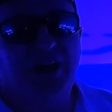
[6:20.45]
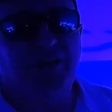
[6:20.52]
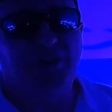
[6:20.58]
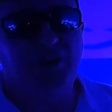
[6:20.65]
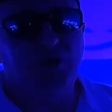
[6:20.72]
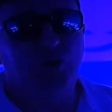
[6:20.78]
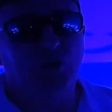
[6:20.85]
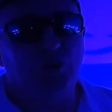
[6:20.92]
of
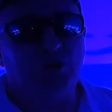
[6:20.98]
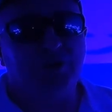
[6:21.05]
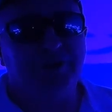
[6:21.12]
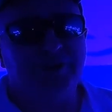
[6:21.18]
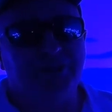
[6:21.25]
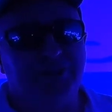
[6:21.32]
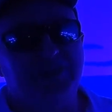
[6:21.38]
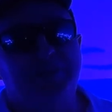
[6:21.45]
the coral
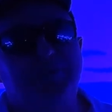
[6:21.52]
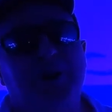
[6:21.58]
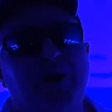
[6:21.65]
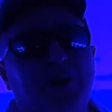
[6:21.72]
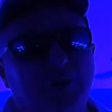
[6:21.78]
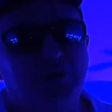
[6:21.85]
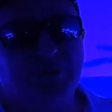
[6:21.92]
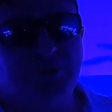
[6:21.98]
is
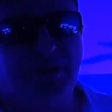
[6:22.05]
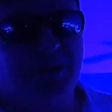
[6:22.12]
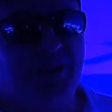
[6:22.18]
expelled,